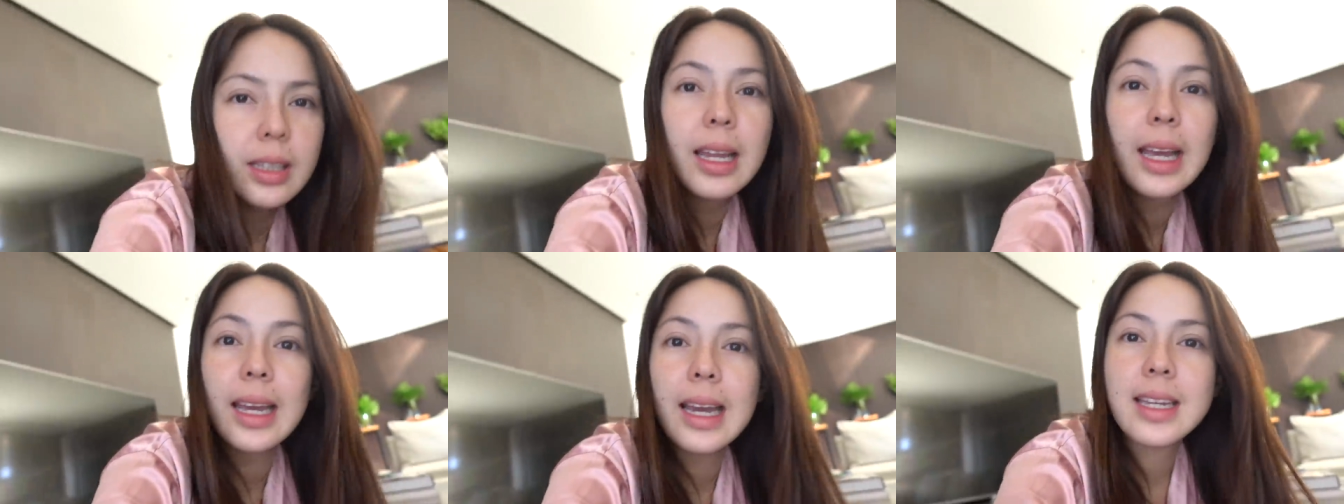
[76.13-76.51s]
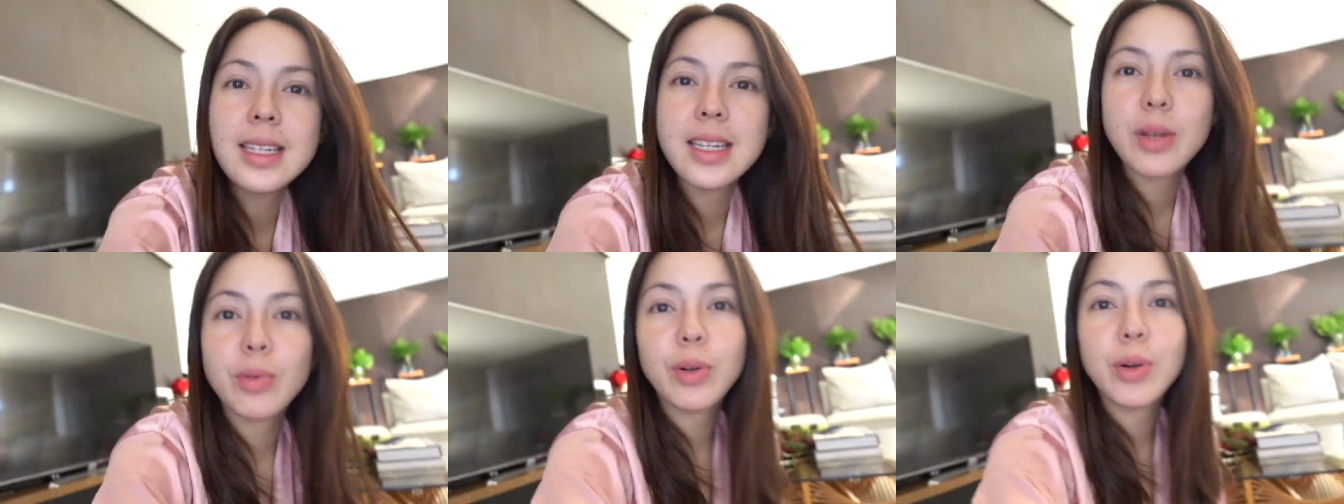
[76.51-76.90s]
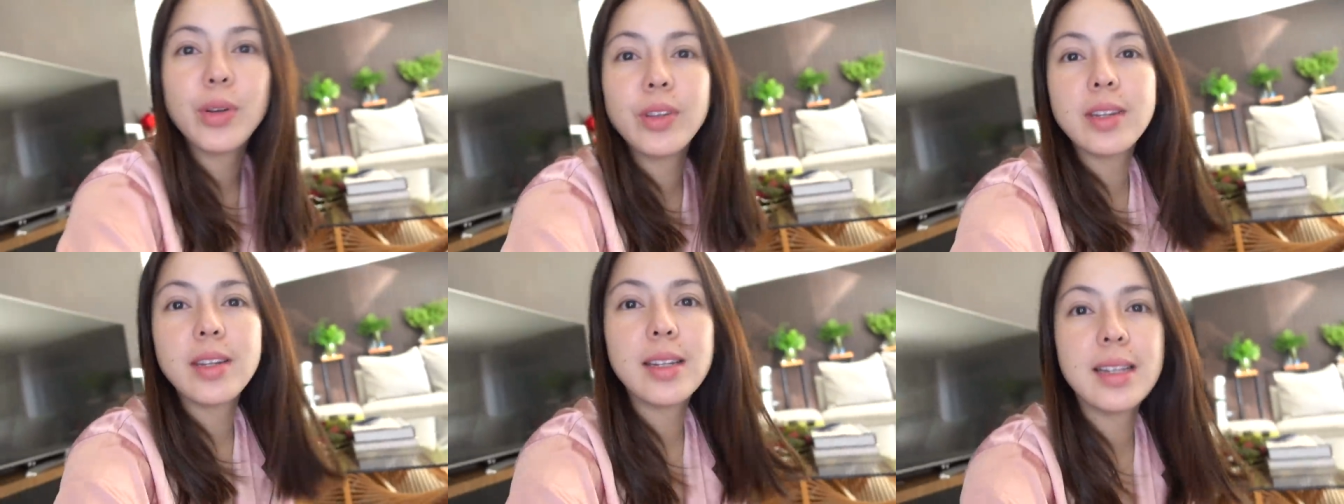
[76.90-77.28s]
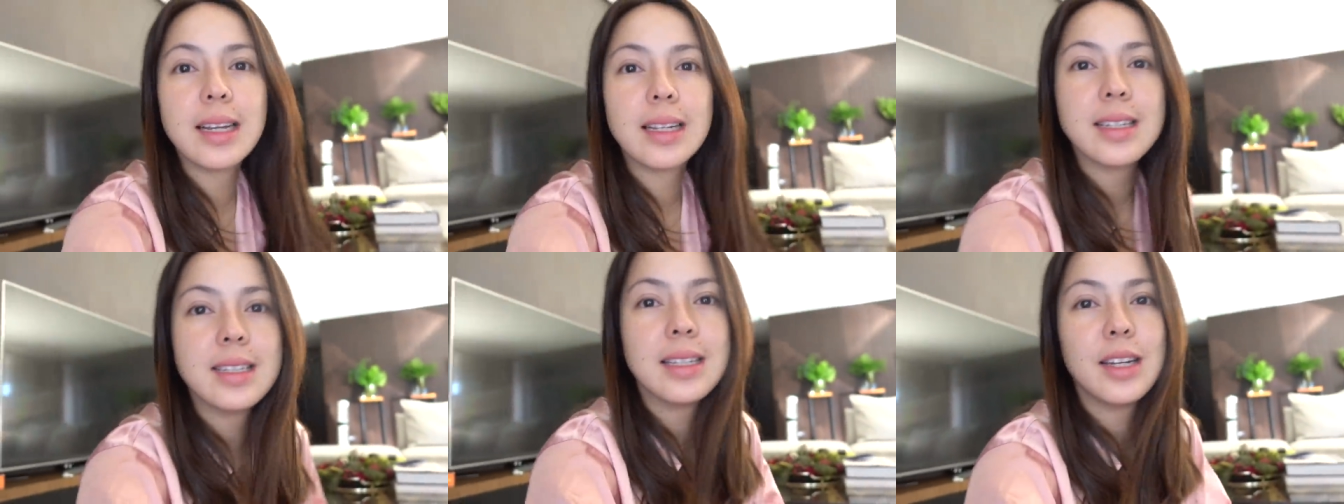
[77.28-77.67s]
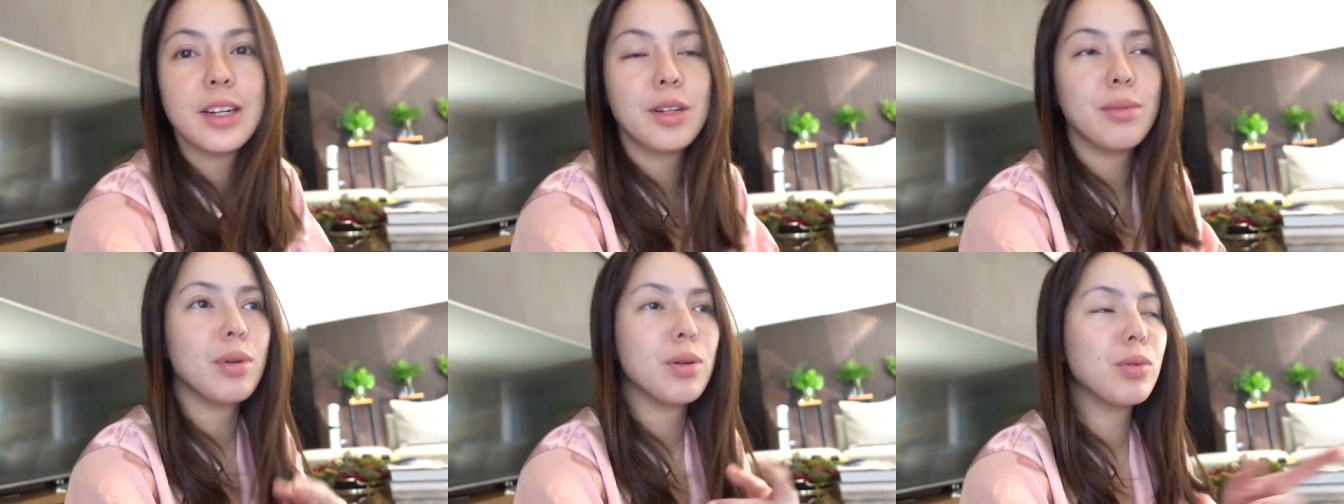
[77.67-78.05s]
Like no, I said, on. we're going to the dentist
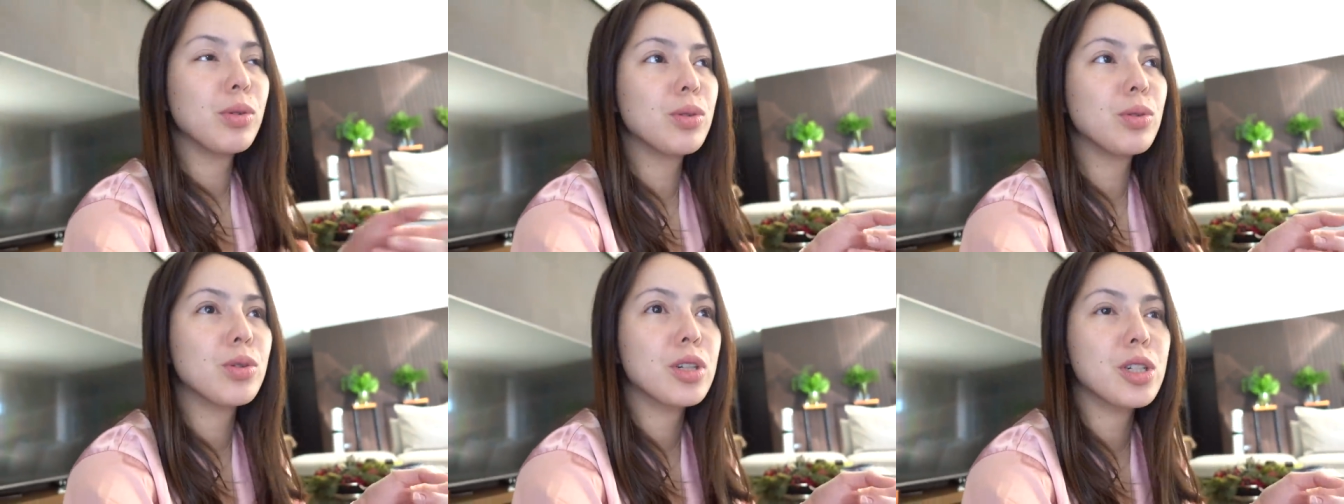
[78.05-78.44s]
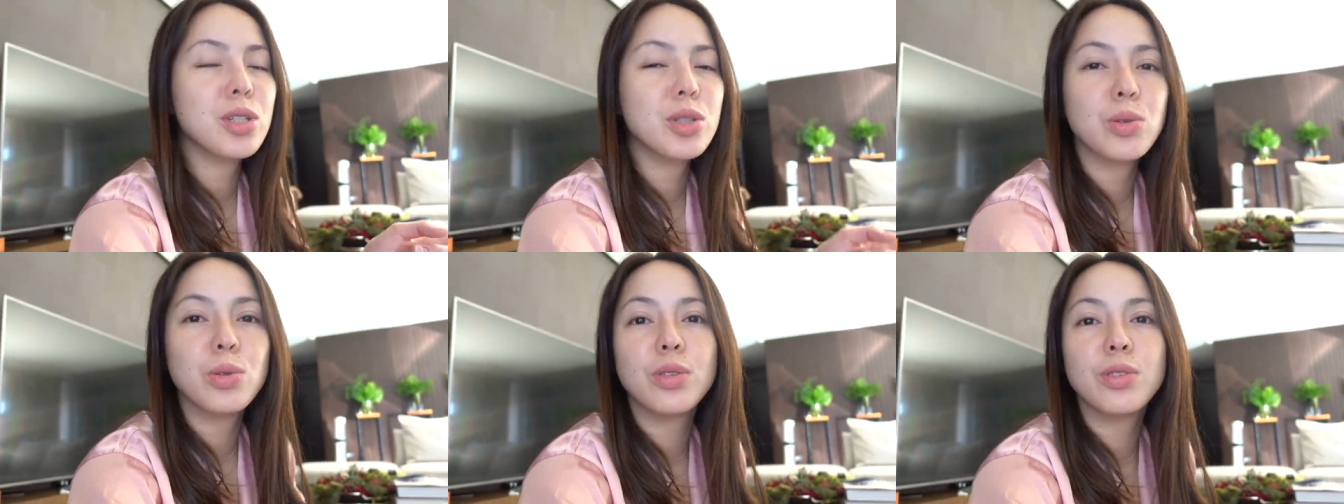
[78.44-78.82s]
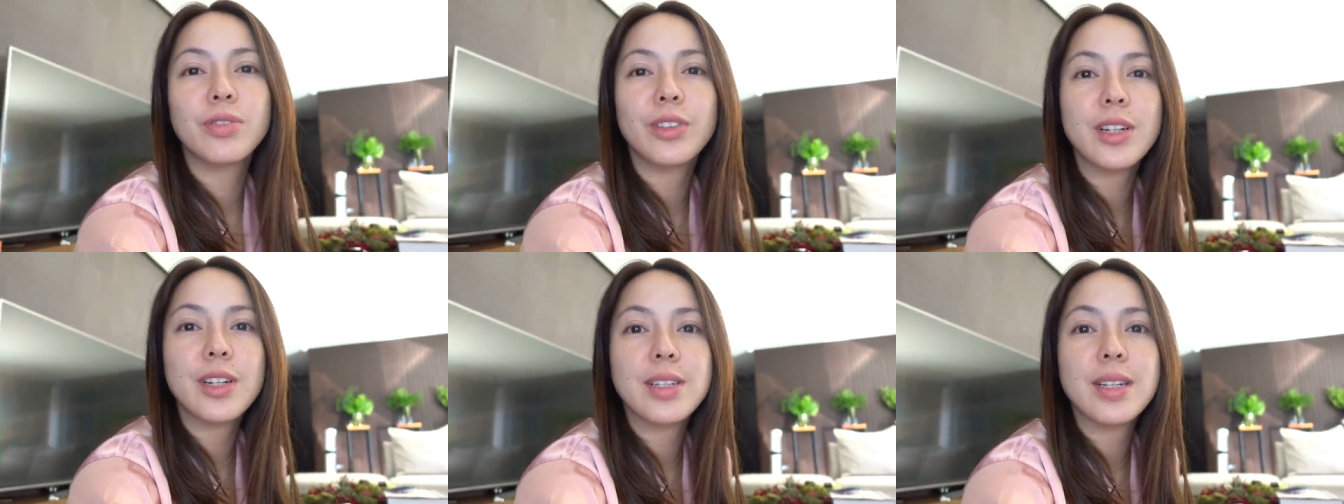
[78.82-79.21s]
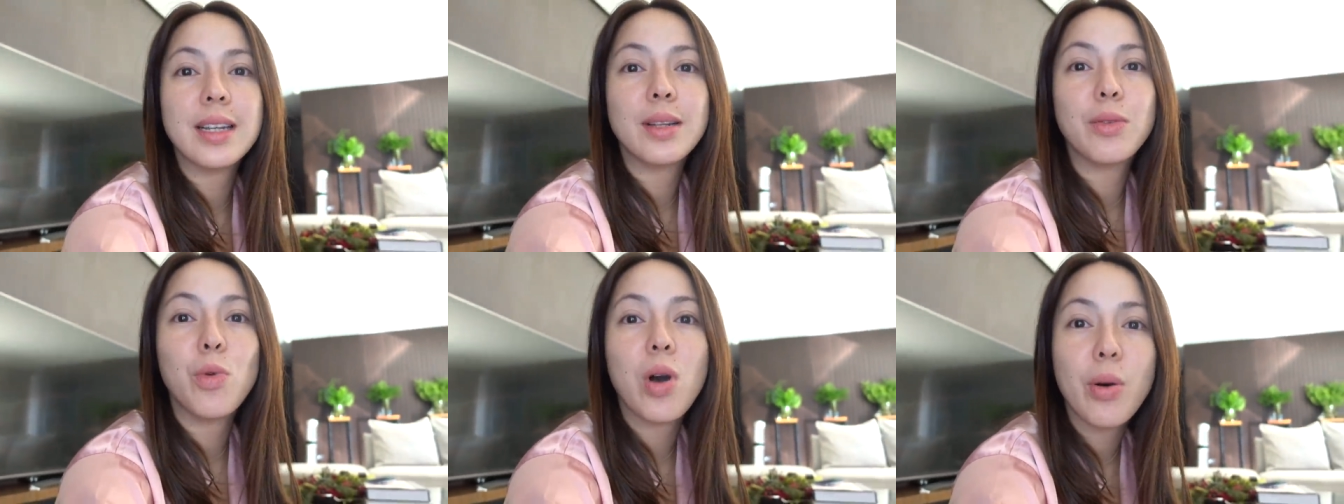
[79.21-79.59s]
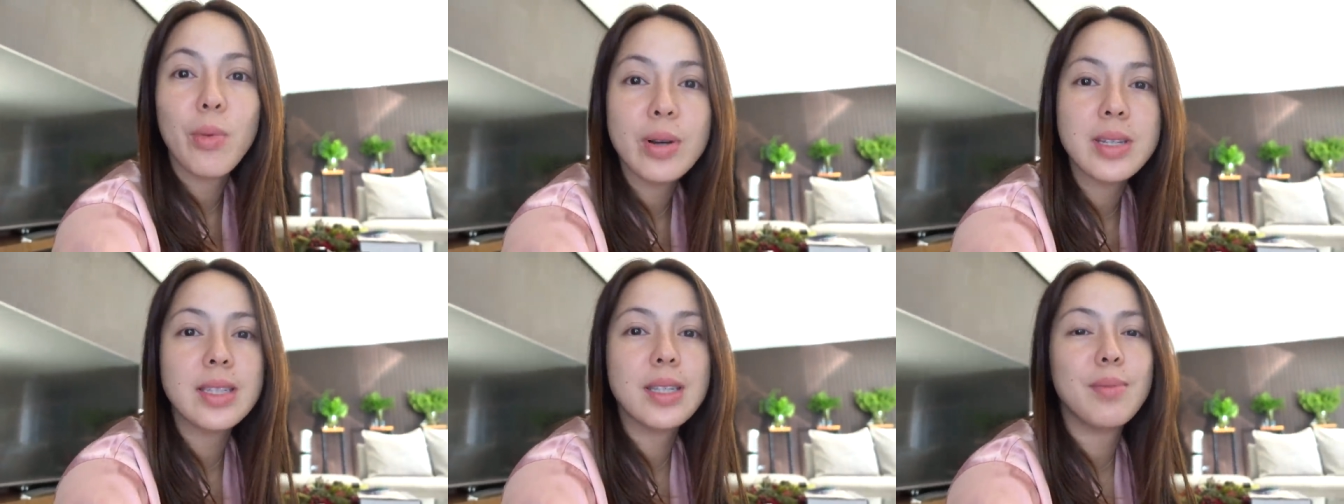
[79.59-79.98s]
later, but we'll do her school first and
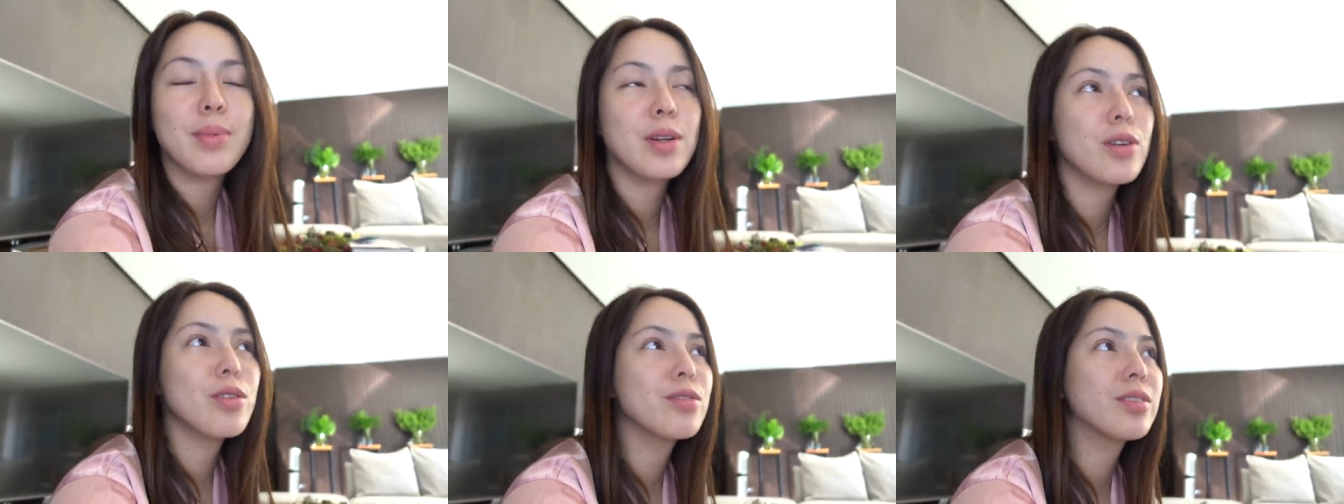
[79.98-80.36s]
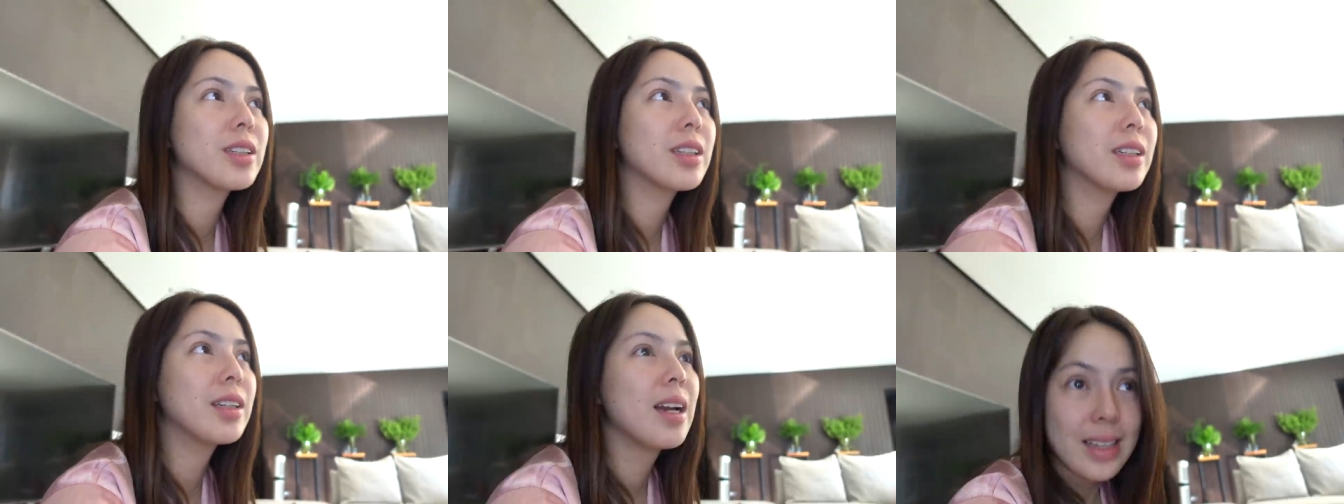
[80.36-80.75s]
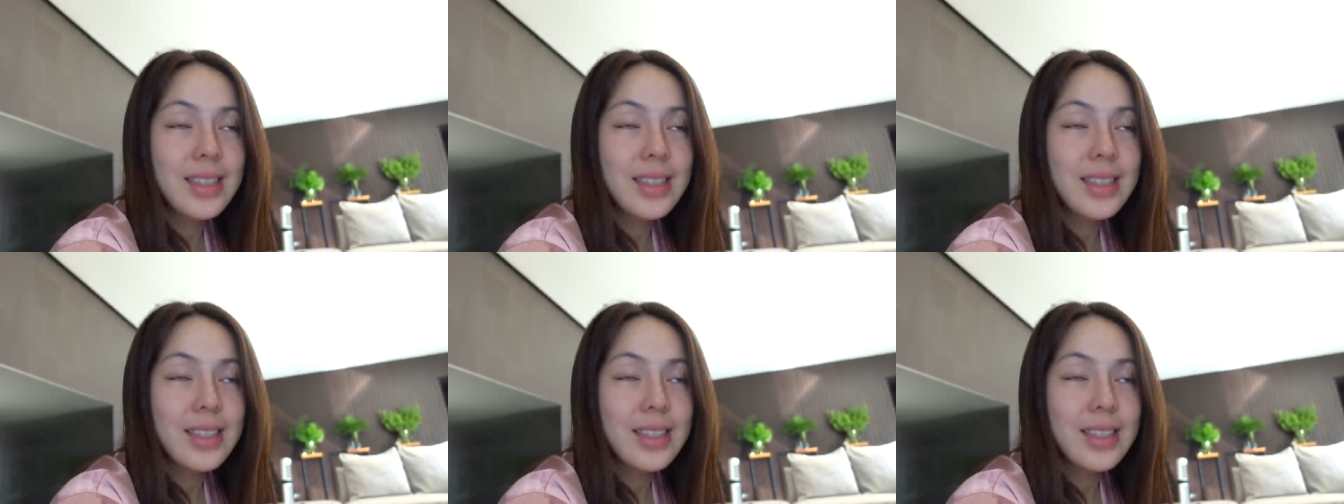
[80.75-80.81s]
Wawa sleeping over.